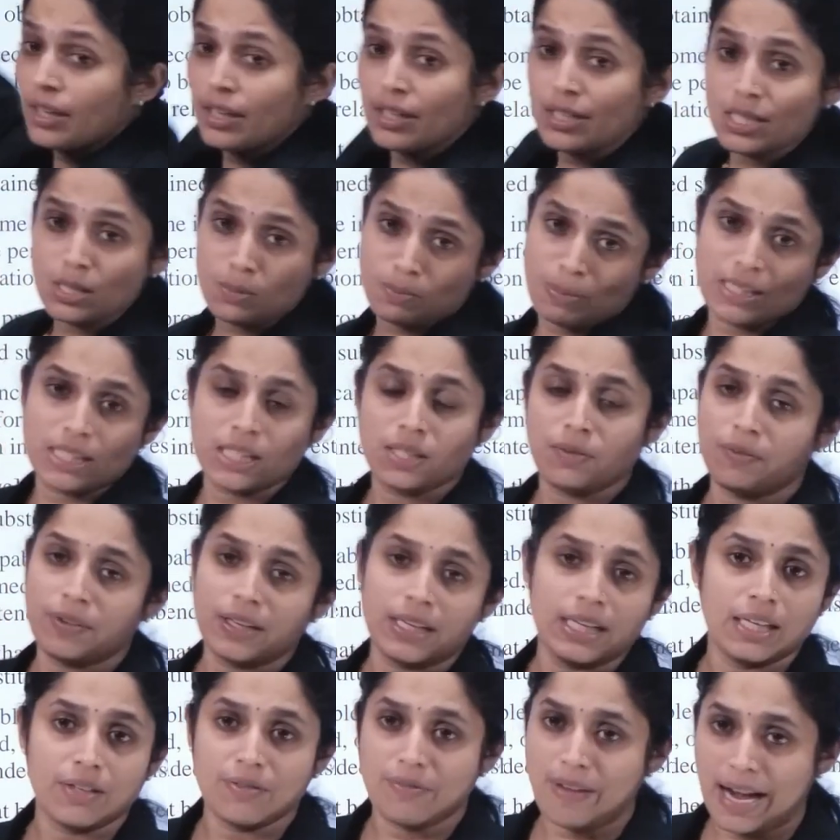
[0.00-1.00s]
in Specific
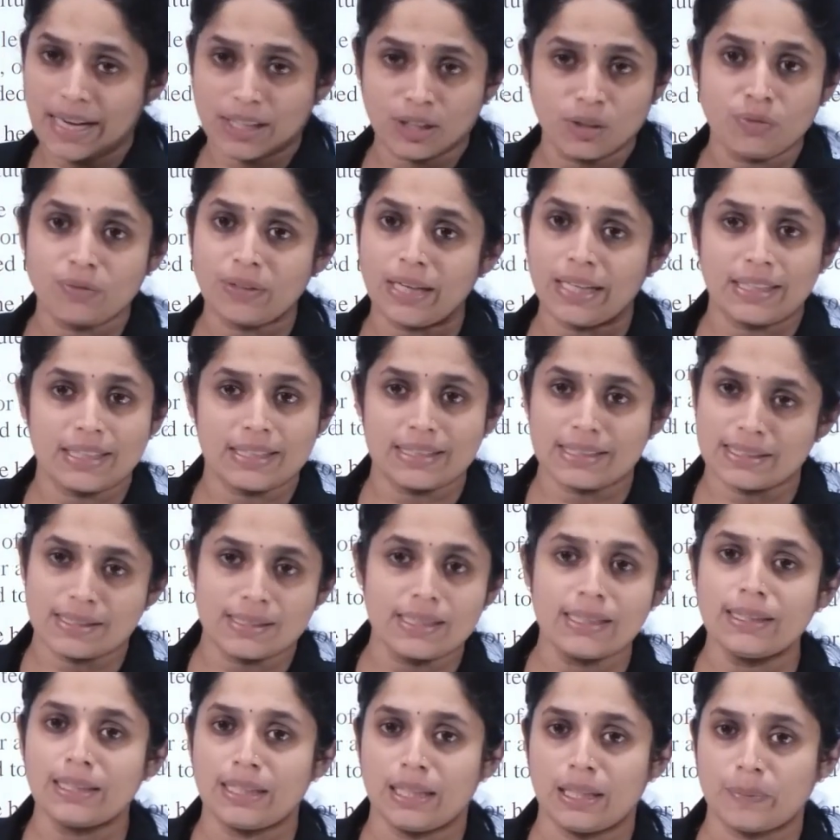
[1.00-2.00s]
Relief Act of
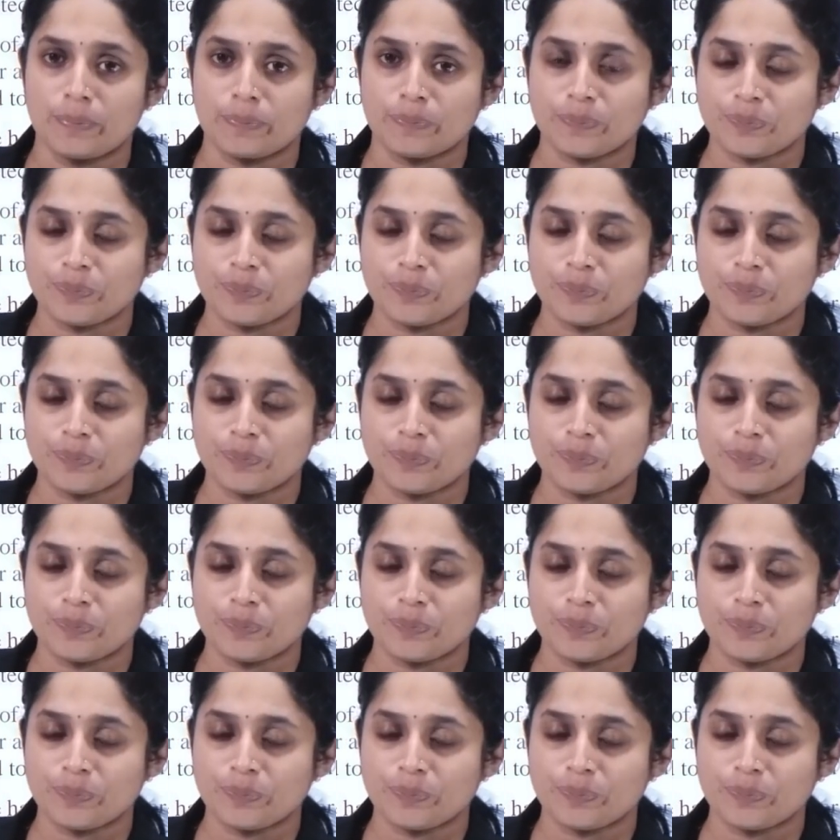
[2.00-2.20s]
1963.